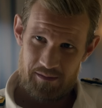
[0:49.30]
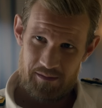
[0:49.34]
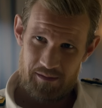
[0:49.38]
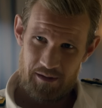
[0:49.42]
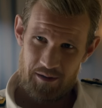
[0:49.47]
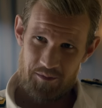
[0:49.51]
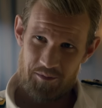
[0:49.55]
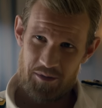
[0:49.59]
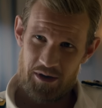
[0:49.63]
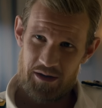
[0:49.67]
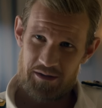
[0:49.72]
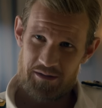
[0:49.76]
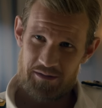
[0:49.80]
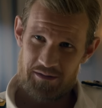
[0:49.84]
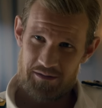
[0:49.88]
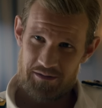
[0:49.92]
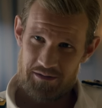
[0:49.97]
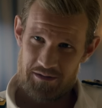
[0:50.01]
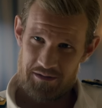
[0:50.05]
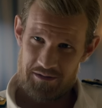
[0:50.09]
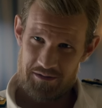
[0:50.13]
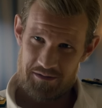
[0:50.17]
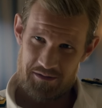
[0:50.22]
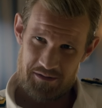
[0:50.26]
And my
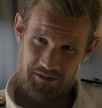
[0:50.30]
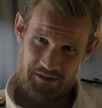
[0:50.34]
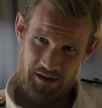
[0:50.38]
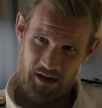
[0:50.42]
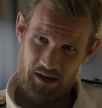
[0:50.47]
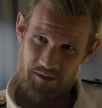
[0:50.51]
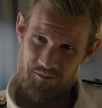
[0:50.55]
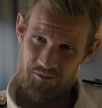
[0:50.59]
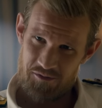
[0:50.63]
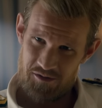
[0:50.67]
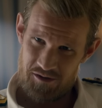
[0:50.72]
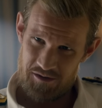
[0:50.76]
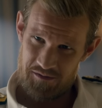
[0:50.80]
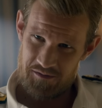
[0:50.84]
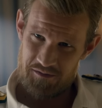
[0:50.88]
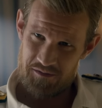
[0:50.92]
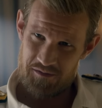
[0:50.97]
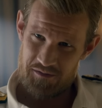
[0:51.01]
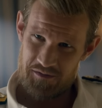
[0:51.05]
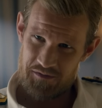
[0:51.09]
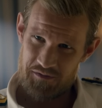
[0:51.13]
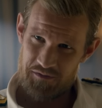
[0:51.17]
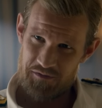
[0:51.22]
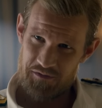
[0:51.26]
decision as Admiral of
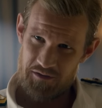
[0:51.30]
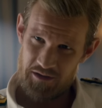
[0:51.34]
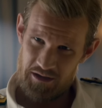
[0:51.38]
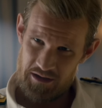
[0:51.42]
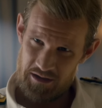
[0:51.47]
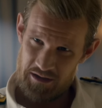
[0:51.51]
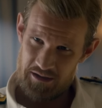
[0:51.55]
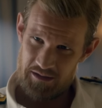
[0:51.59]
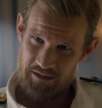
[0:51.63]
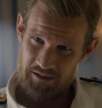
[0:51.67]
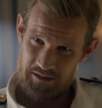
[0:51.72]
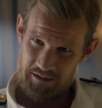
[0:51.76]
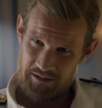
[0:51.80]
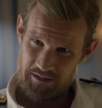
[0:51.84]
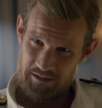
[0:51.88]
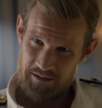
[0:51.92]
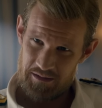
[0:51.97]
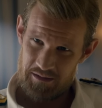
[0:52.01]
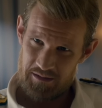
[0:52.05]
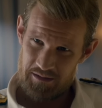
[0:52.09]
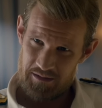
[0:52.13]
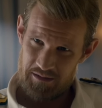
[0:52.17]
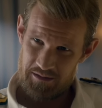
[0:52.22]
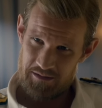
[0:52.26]
the Fleet
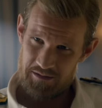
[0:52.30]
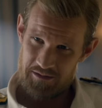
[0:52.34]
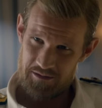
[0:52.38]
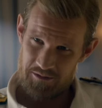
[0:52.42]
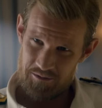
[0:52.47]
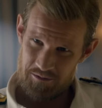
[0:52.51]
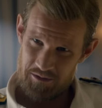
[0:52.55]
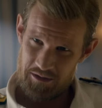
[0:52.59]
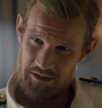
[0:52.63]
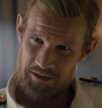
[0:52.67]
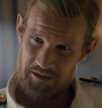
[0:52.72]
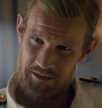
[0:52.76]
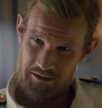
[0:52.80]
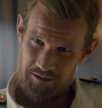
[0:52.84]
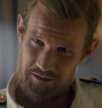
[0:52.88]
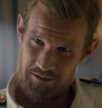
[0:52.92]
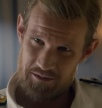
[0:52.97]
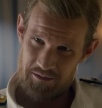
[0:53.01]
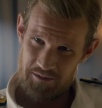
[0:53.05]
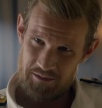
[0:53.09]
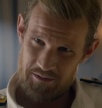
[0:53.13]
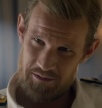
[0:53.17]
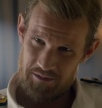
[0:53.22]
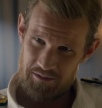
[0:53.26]
is that we
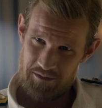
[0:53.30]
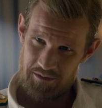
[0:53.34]
do.